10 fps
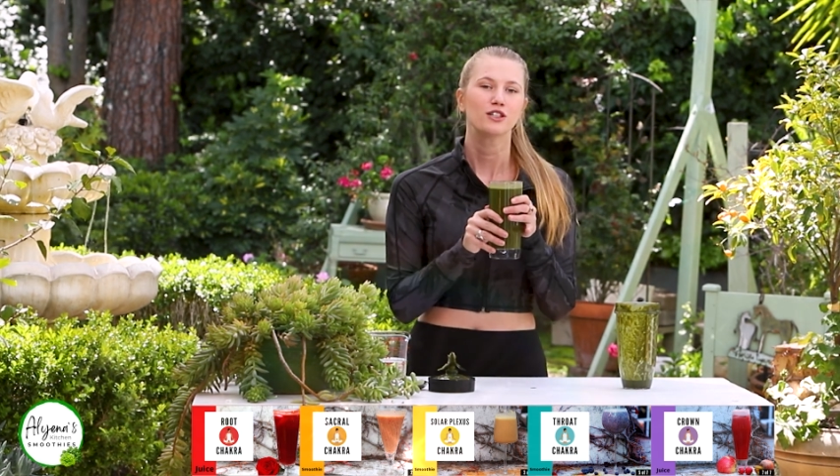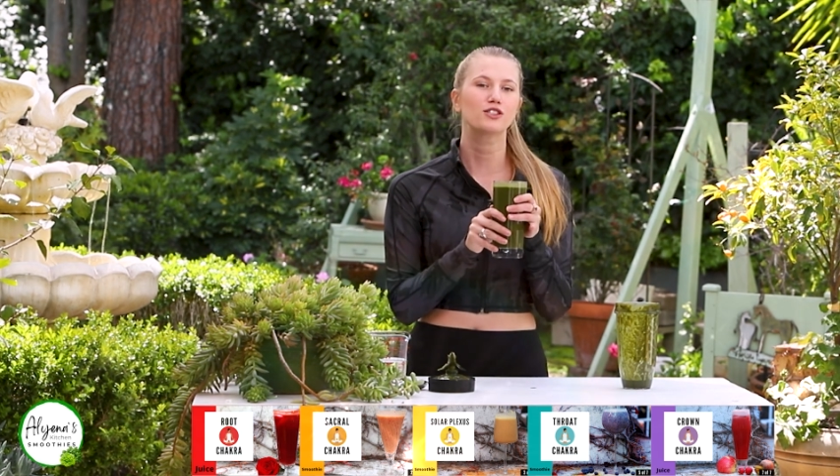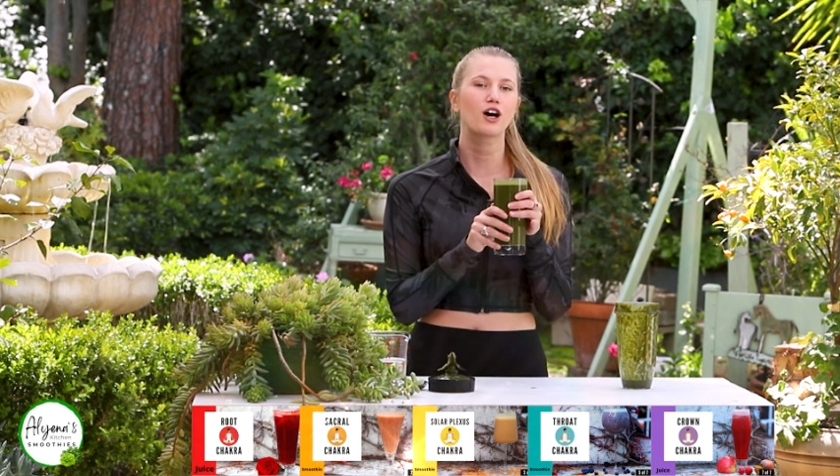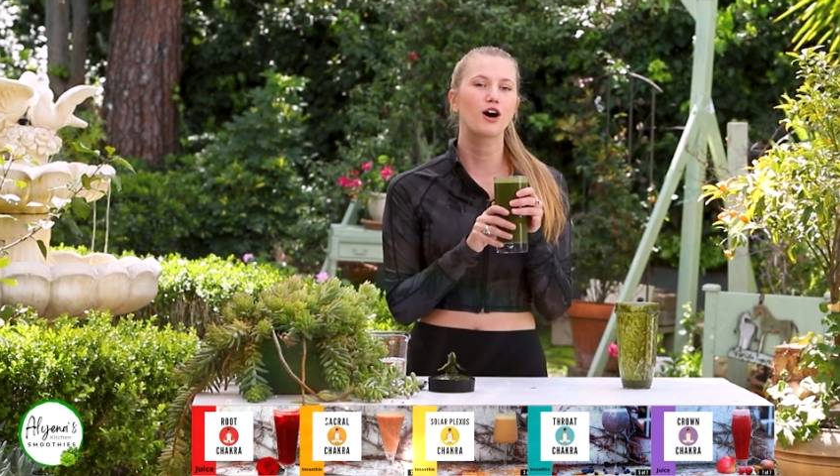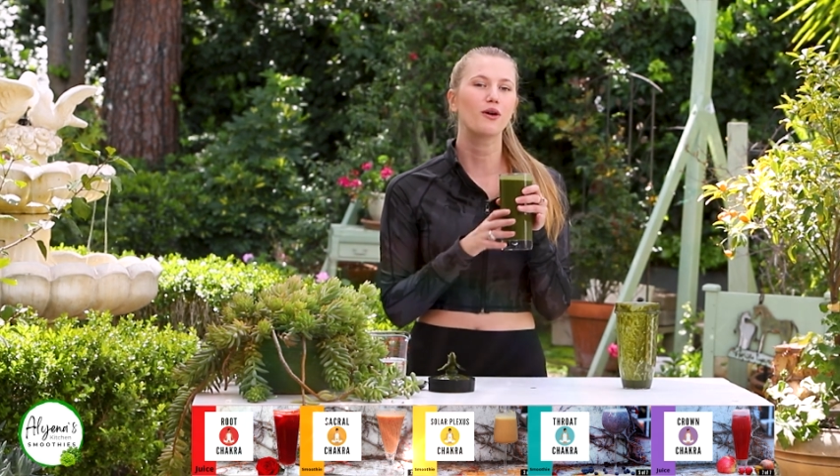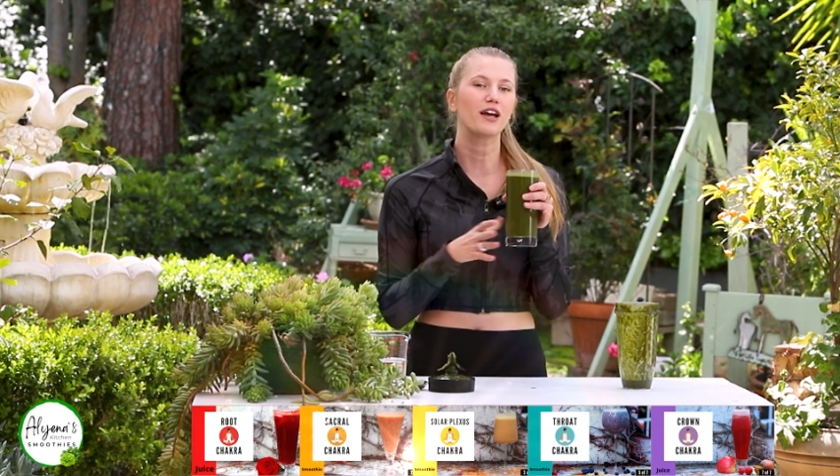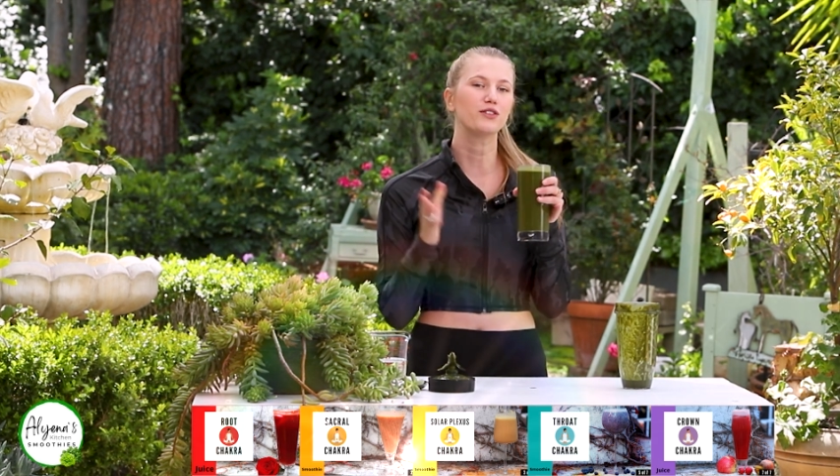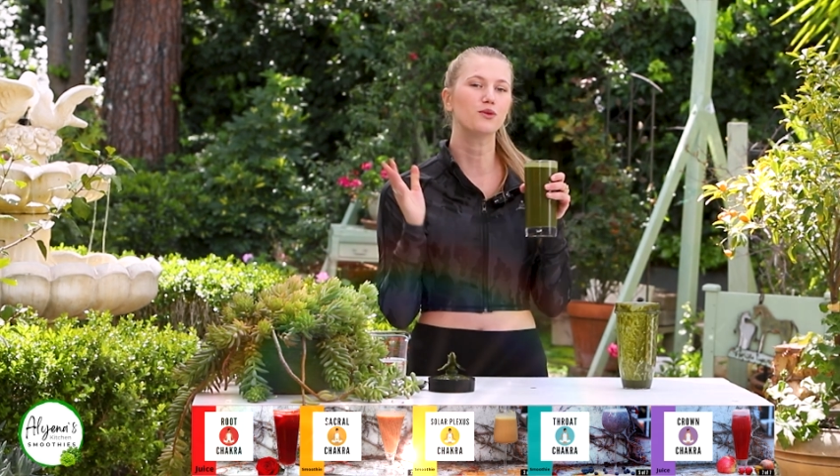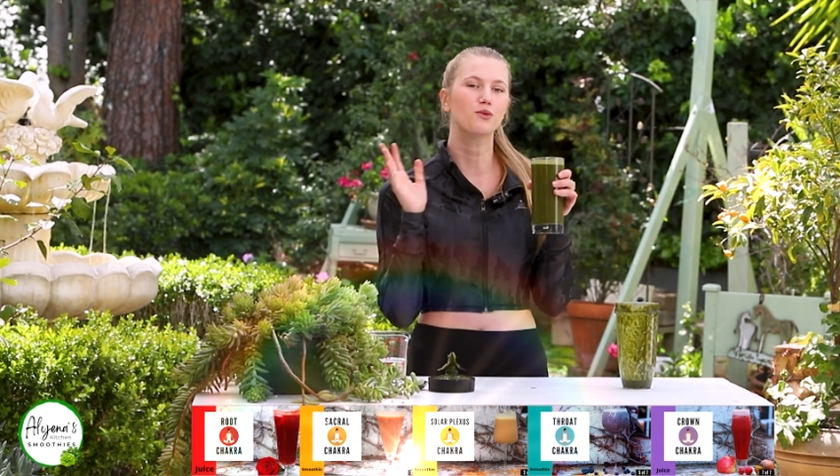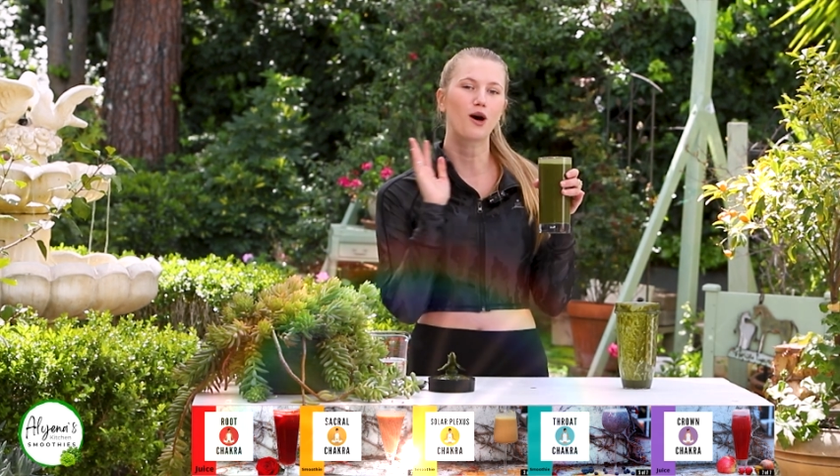So
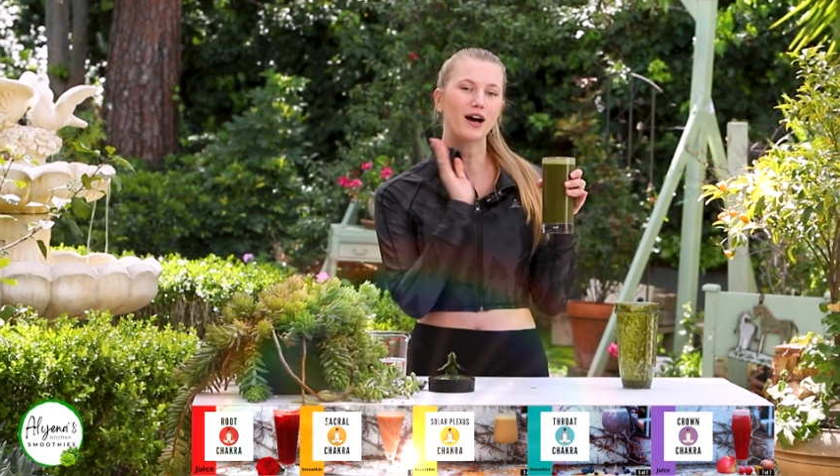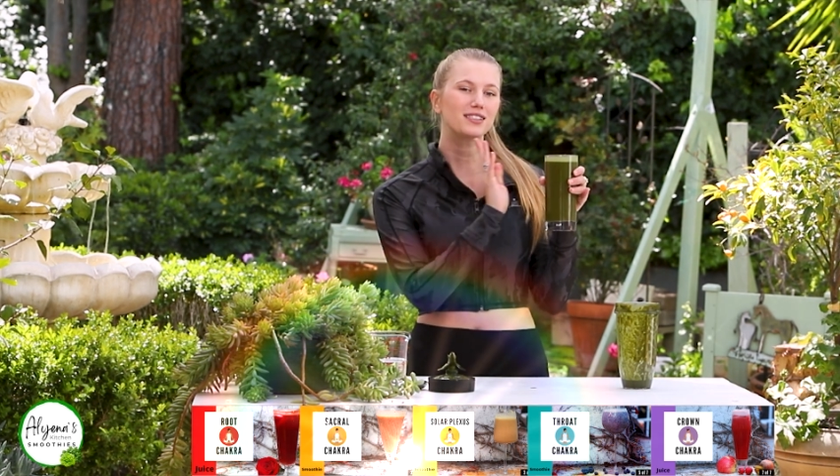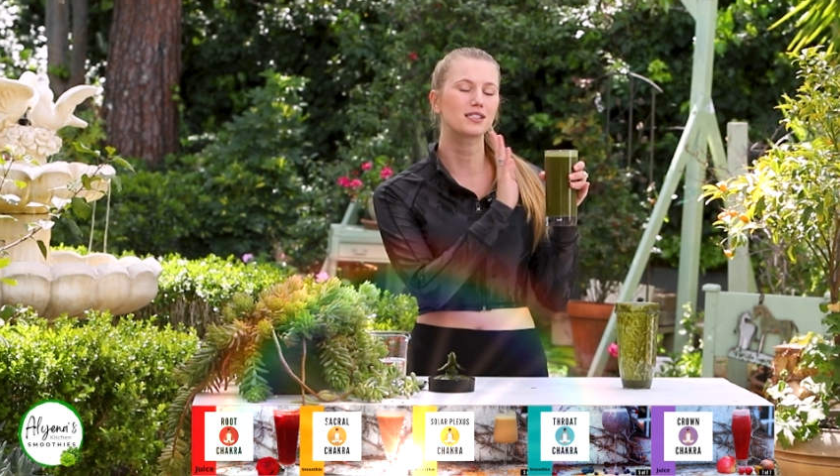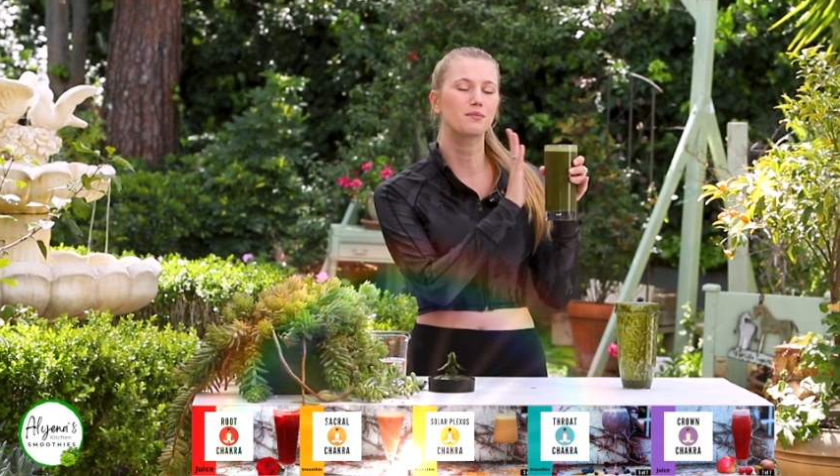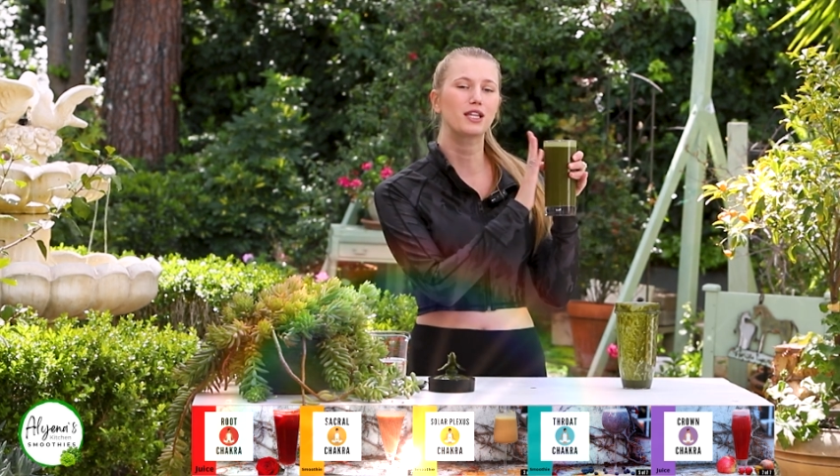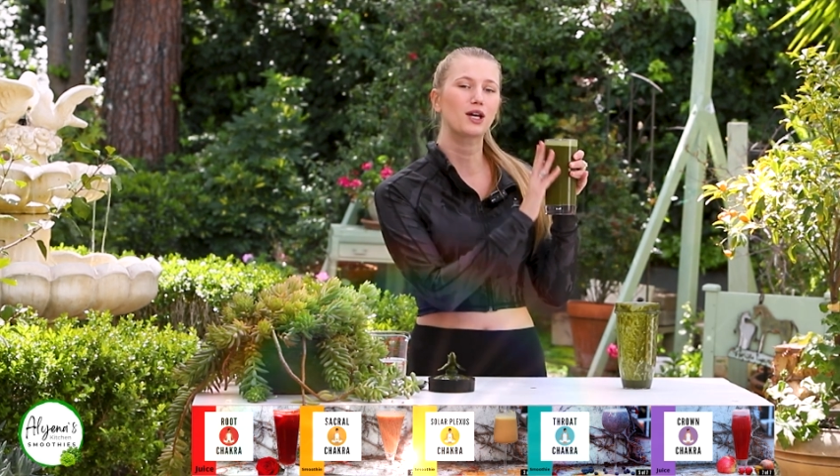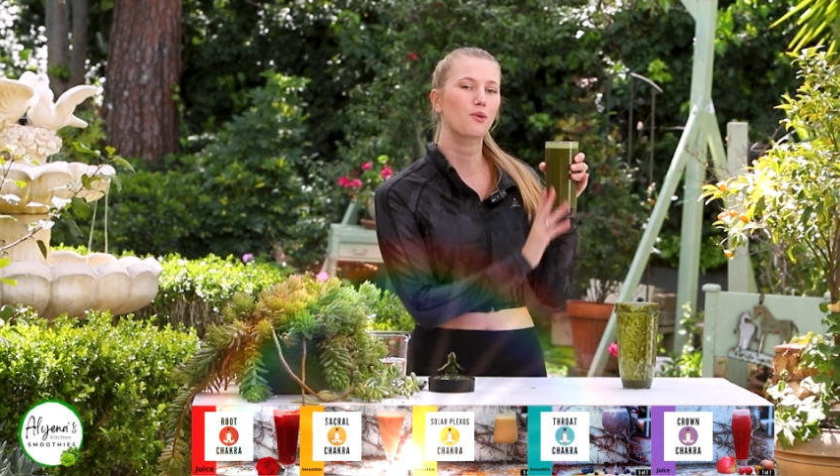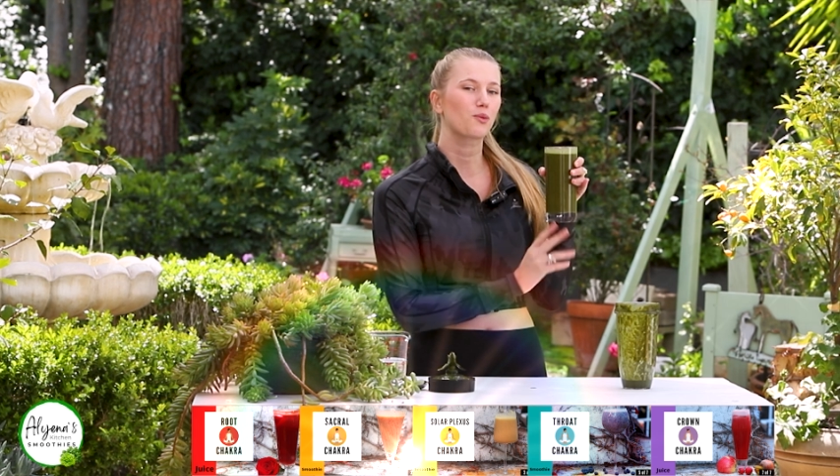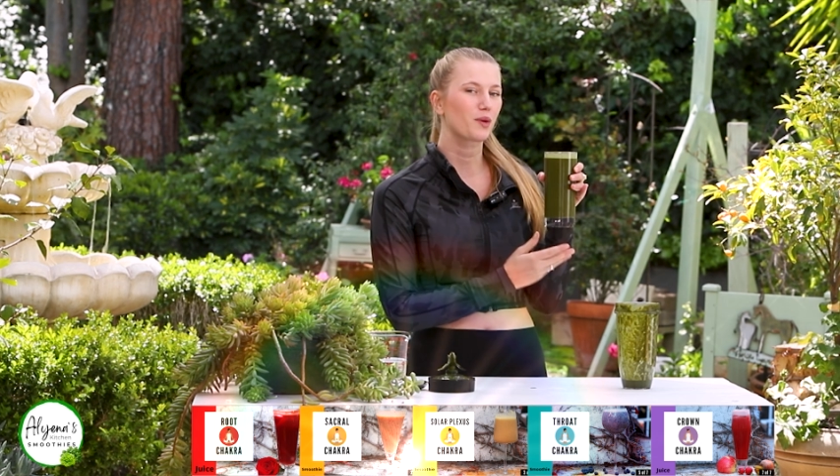if you want something